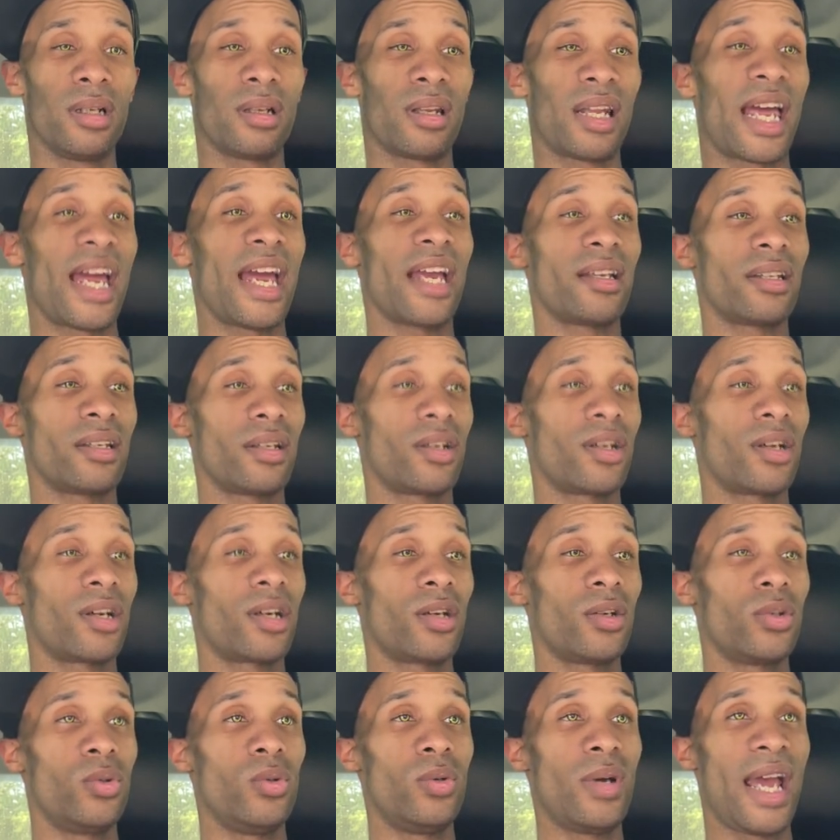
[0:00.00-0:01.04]
Like the
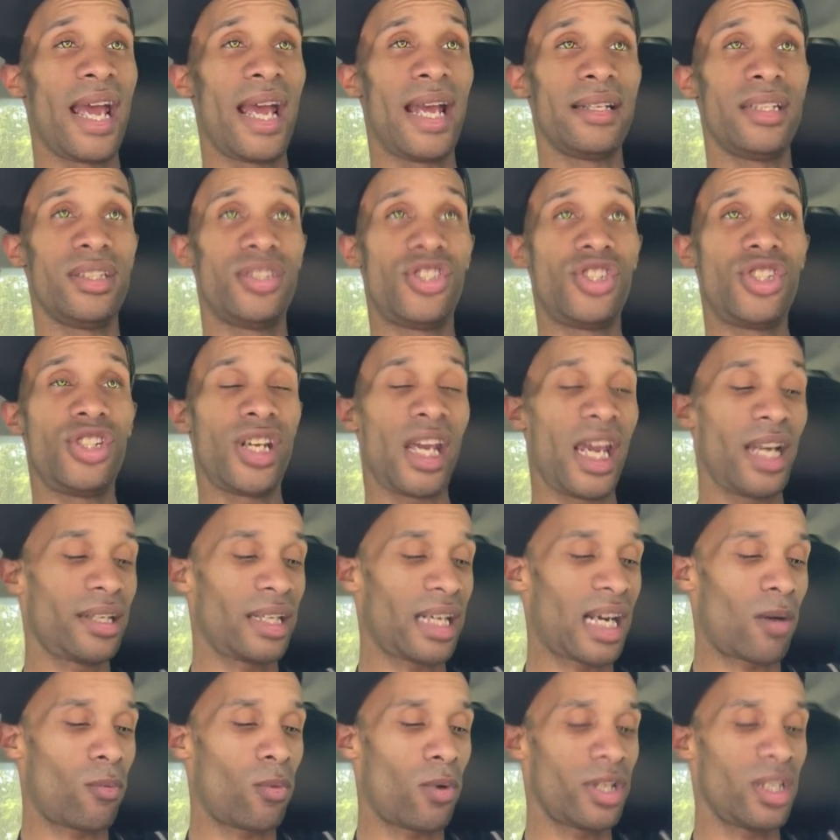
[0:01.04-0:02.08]
girl who had the G8
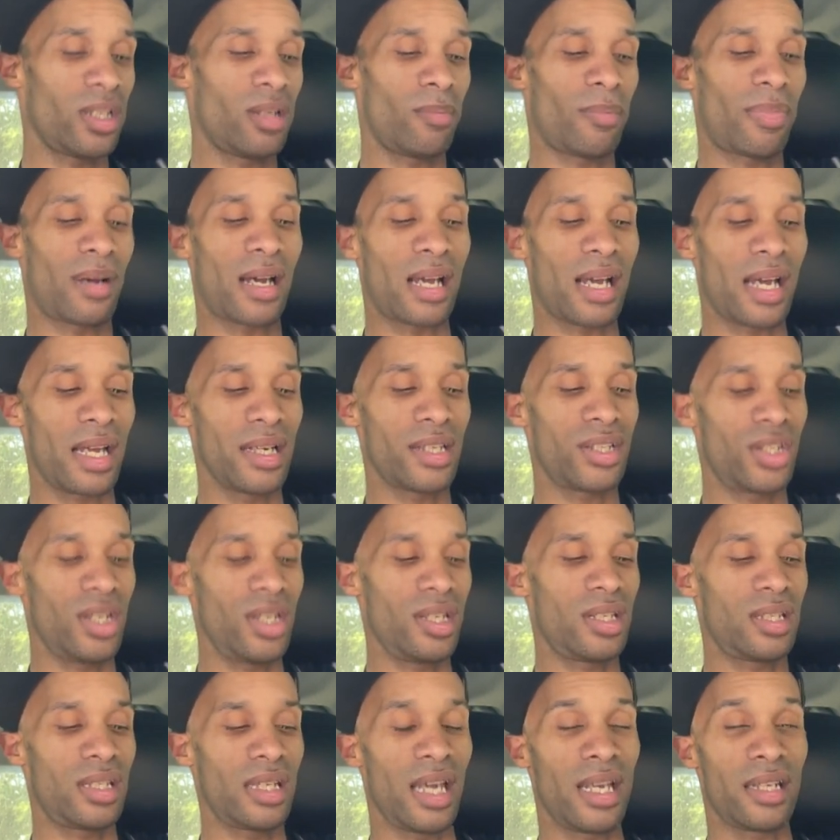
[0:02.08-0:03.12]
that I wanted to buy, she
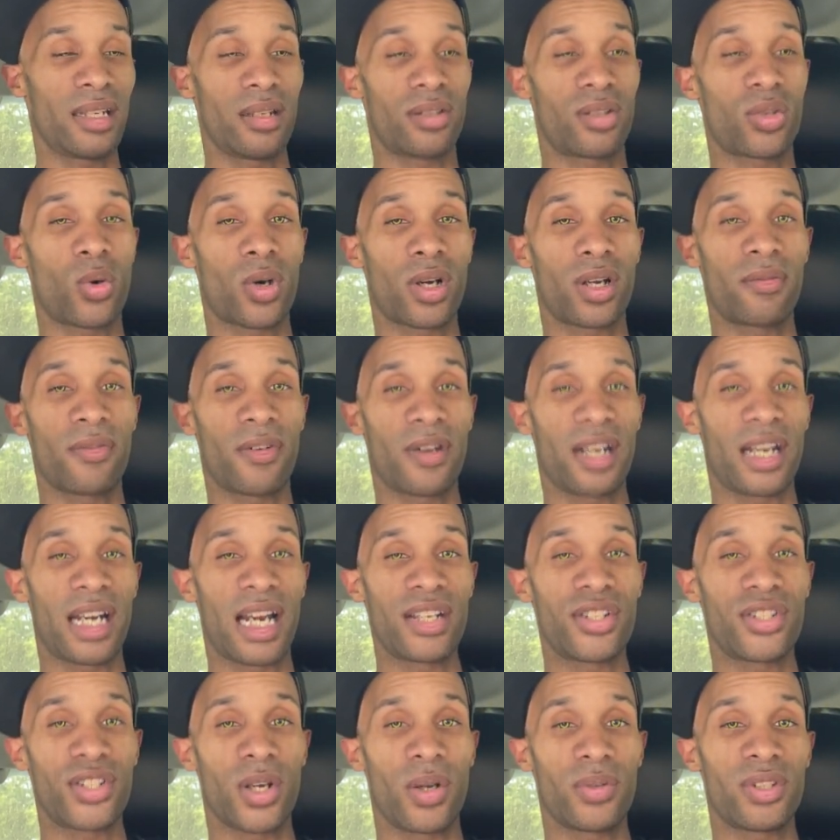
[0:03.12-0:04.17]
said the torque converter
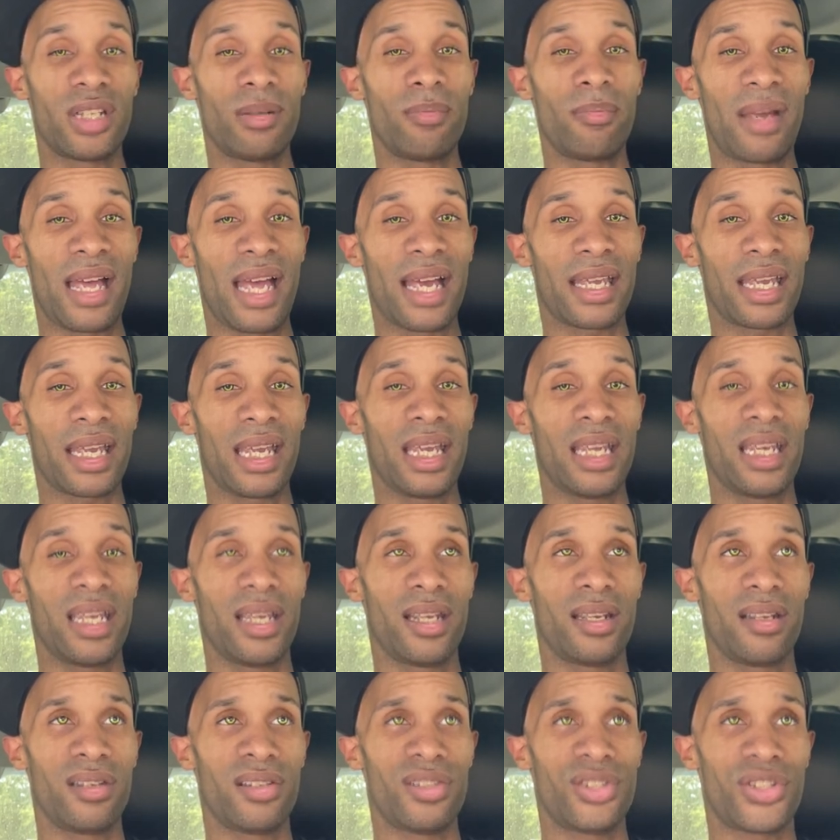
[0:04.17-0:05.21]
that I showed them back
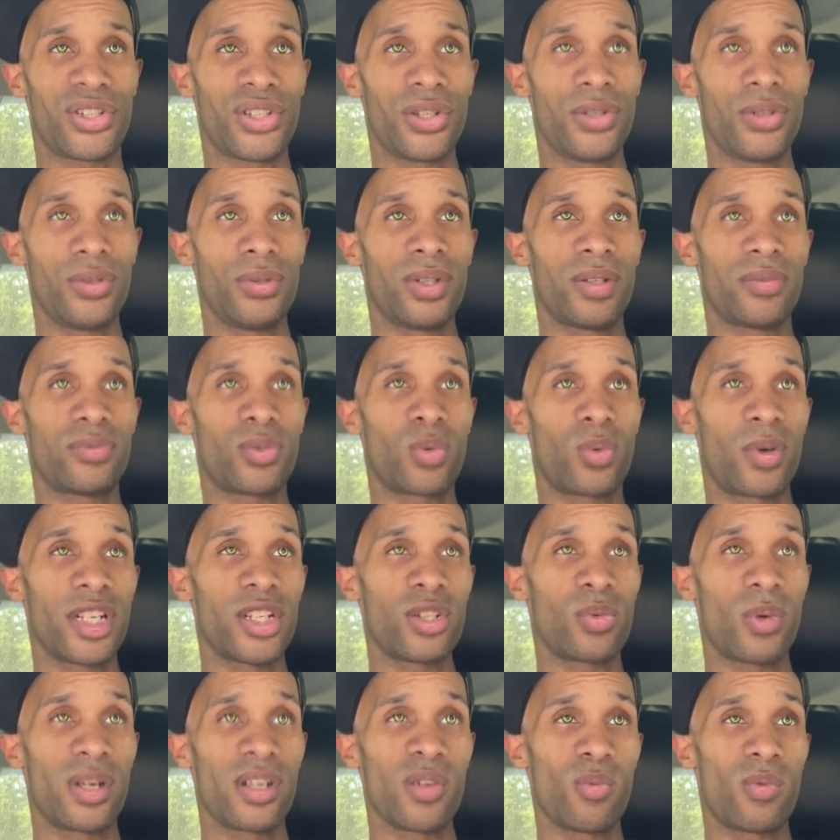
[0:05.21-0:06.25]
in June of
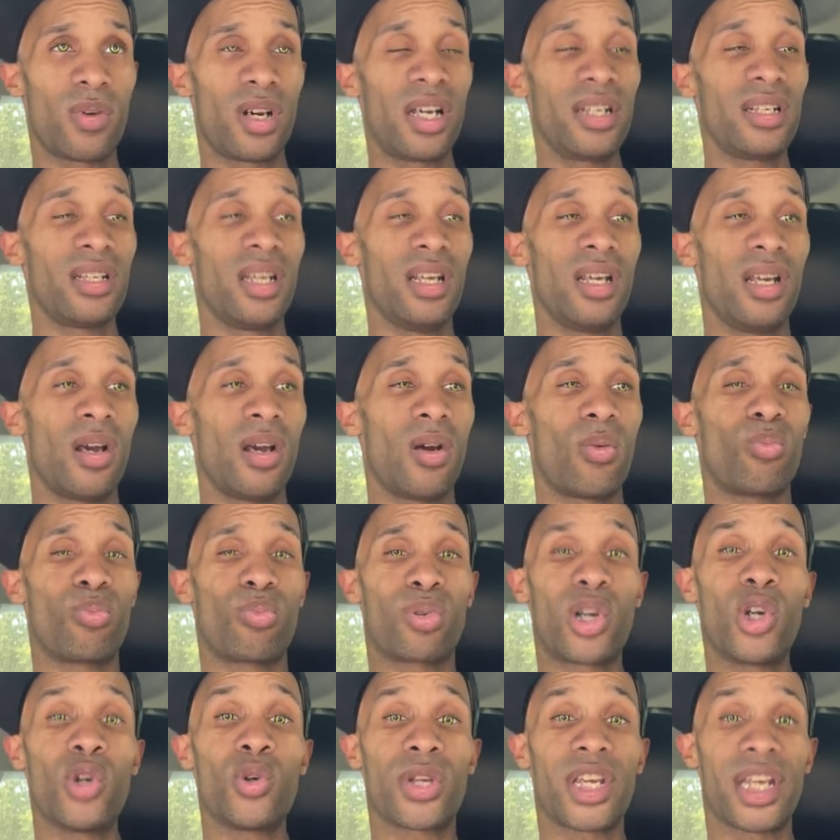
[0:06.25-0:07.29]
2021
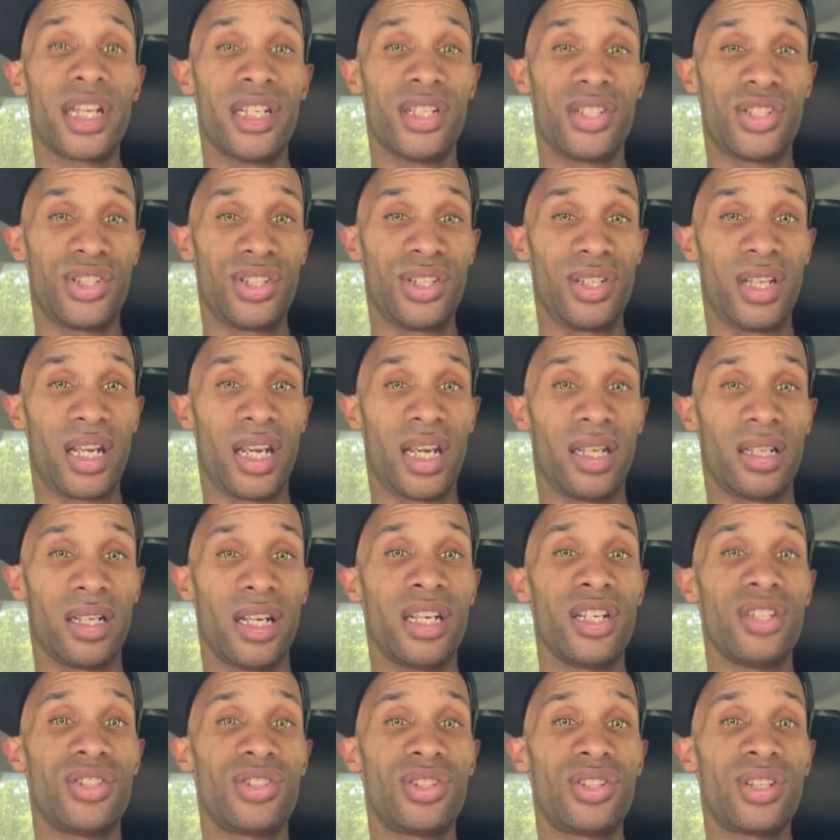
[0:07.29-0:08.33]
broke in the G8.
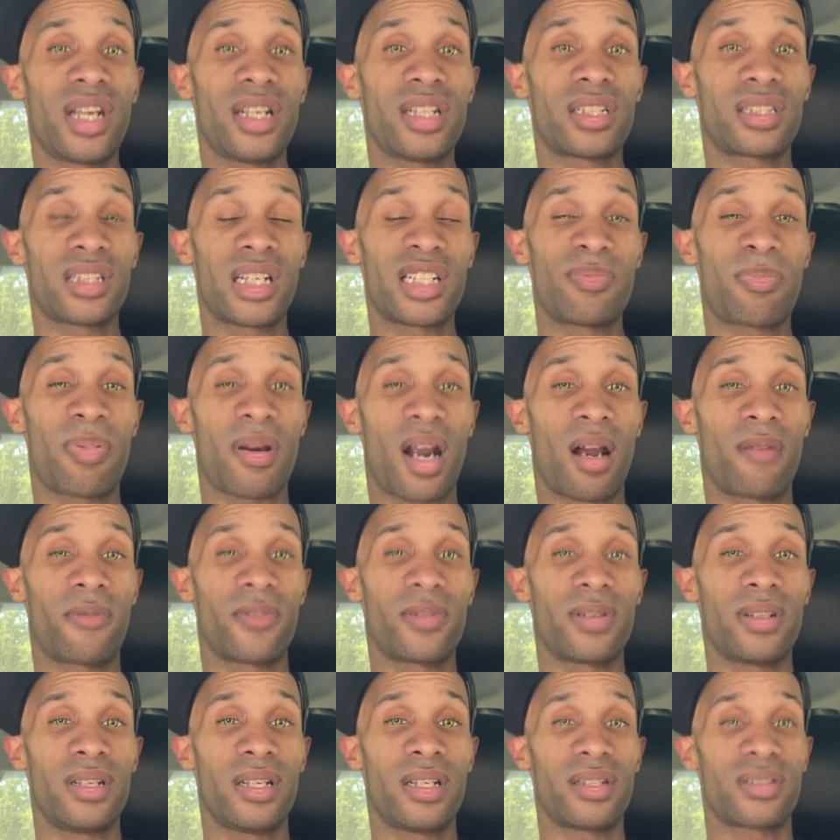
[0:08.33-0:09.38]
And the G8 is less
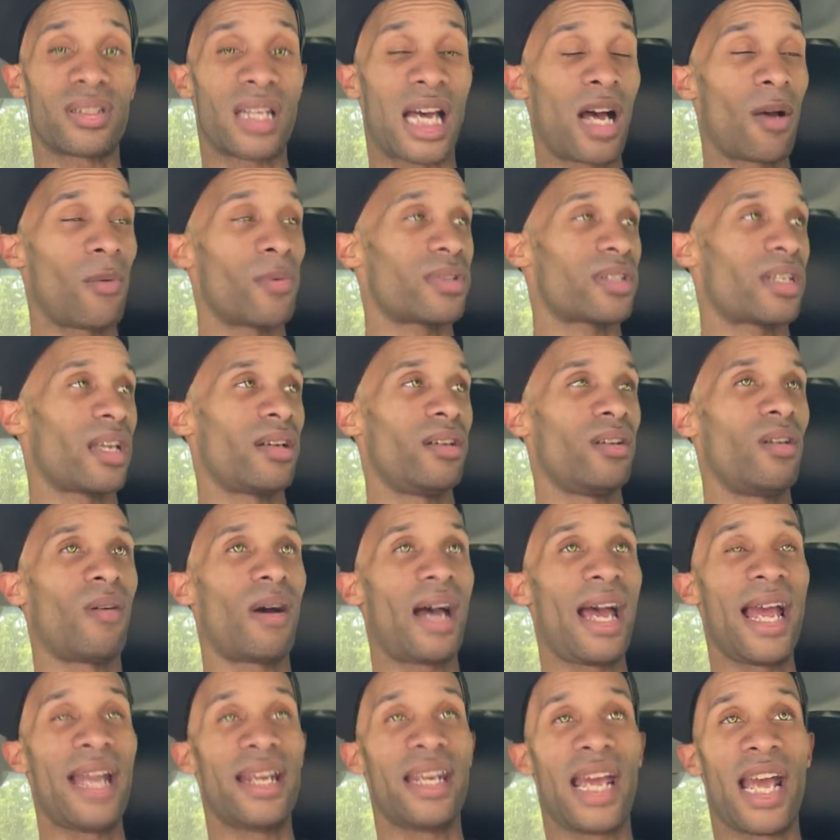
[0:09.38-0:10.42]
powerful than this. So I was like, no,
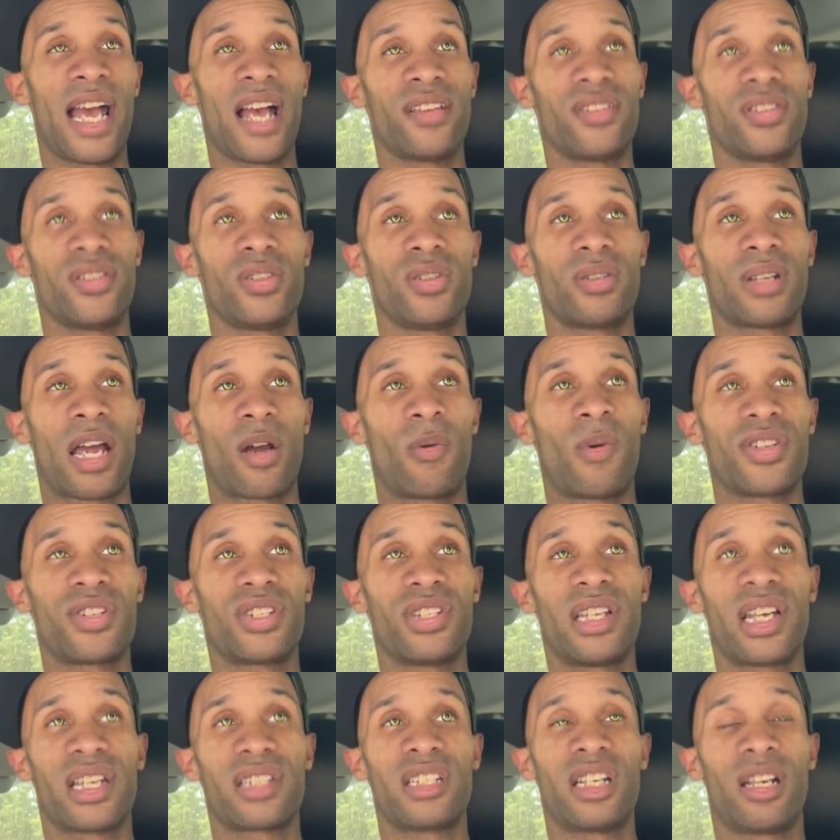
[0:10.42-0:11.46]
I had to ask you like what's
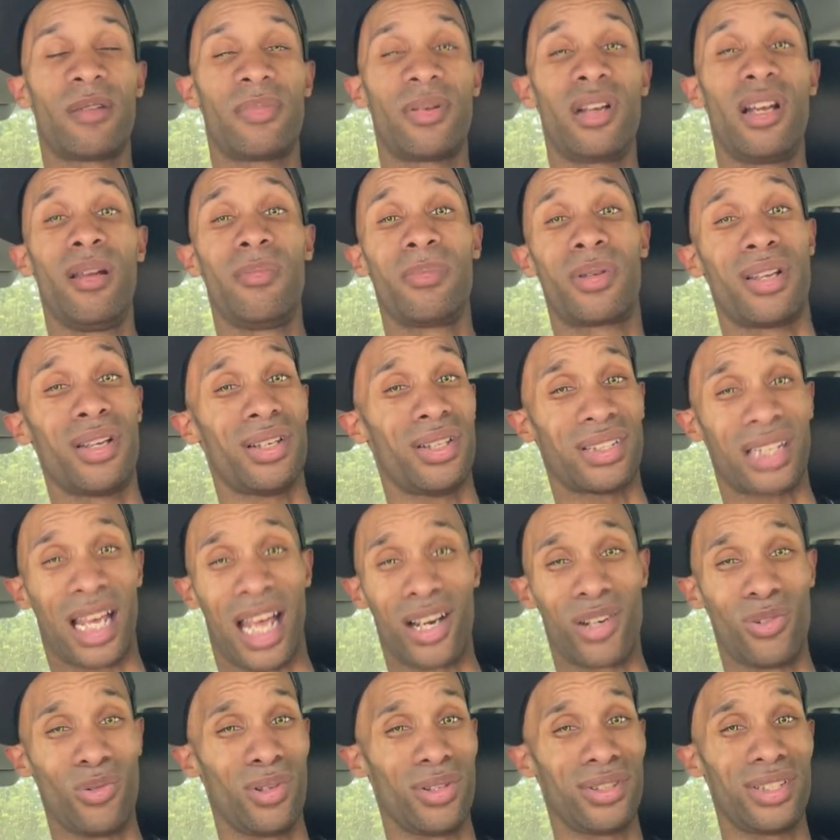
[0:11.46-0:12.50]
the next step because I
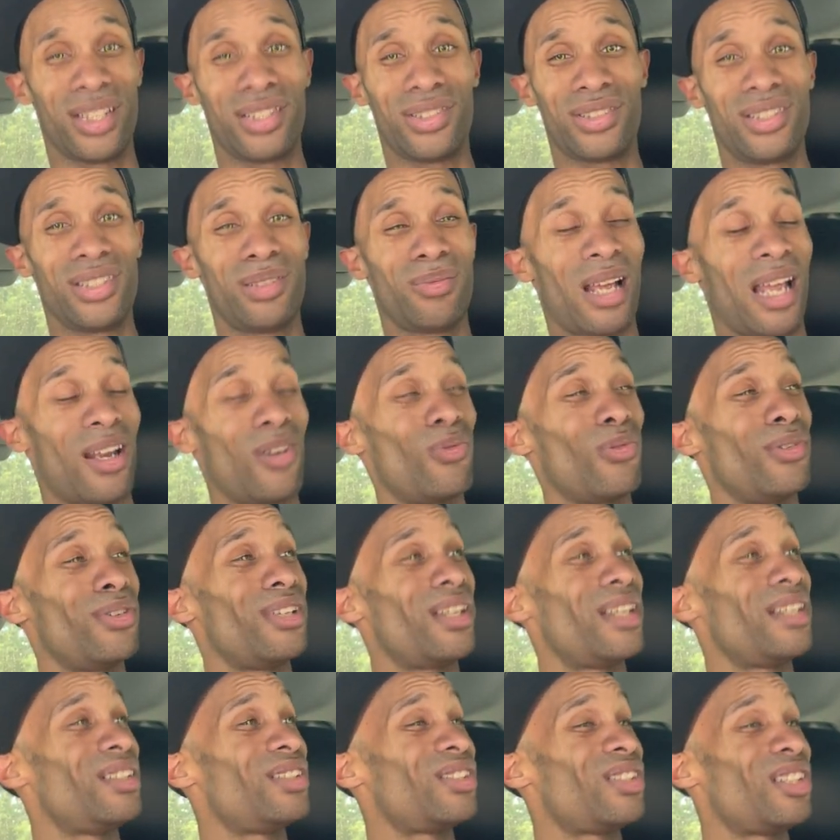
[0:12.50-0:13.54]
don't want that shit. I don't want
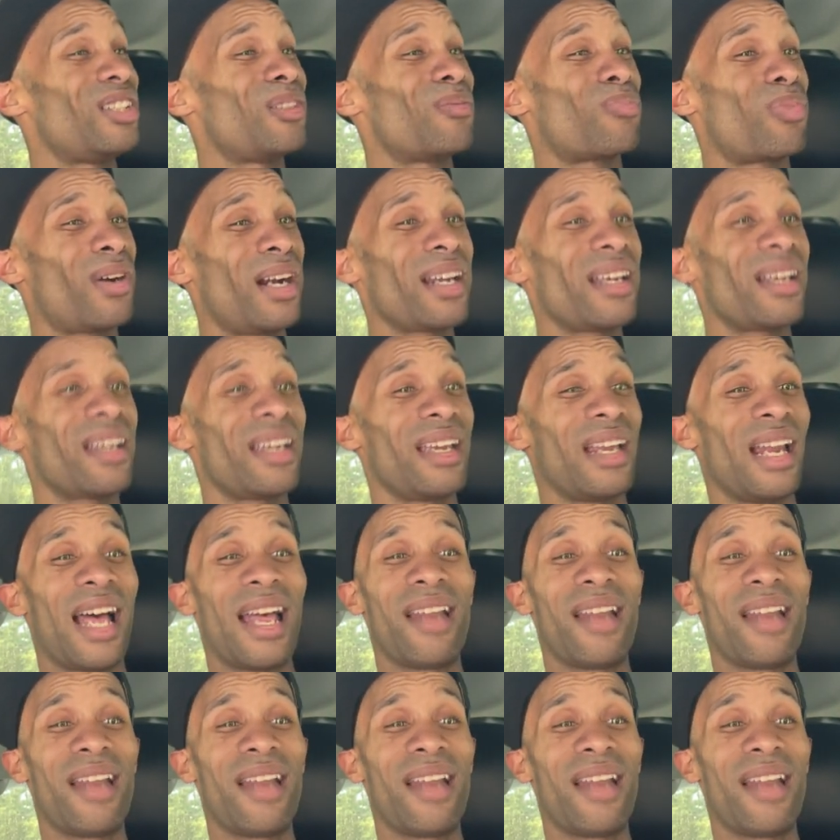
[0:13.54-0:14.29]
that shit to break again.